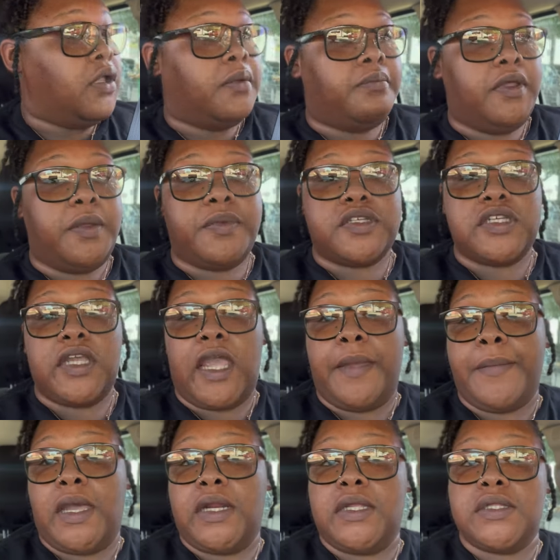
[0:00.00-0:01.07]
Baby, she came
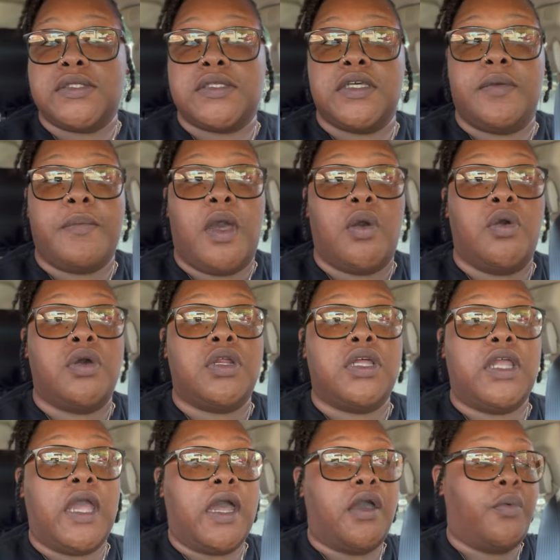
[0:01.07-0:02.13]
out and took my order,
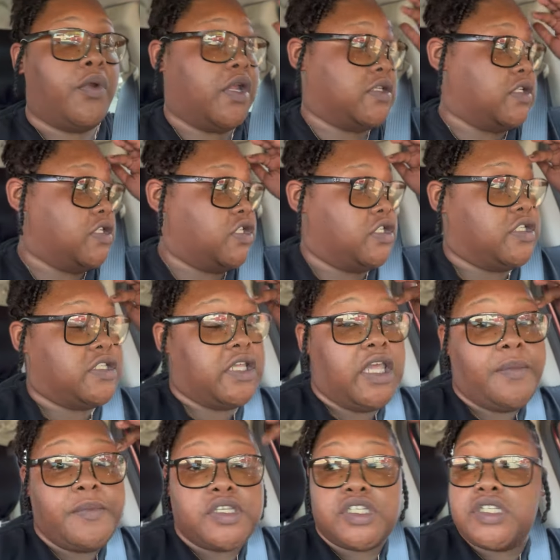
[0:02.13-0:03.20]
y'all. When I said she
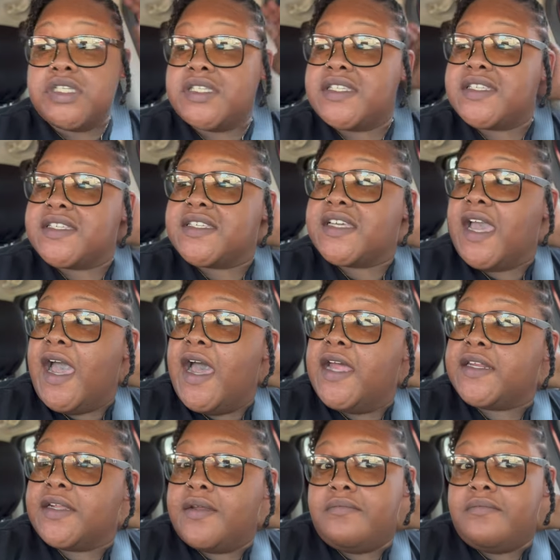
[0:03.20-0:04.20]
scared me, she scared